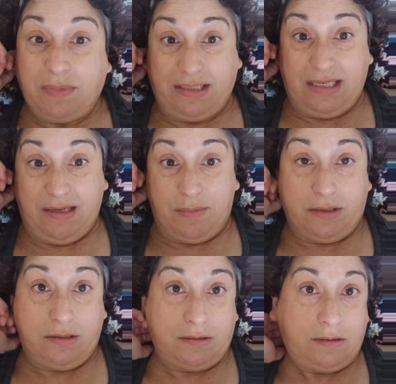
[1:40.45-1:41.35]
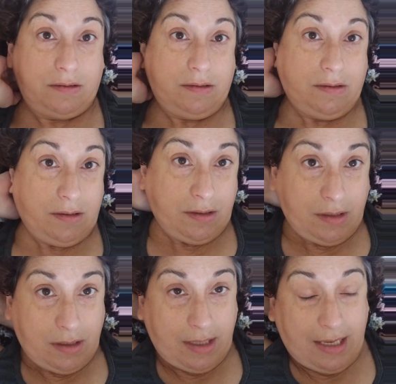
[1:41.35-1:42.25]
edema,
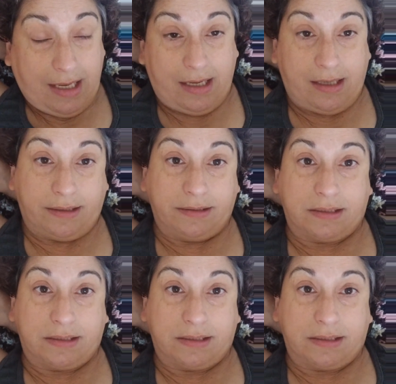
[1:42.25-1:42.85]
and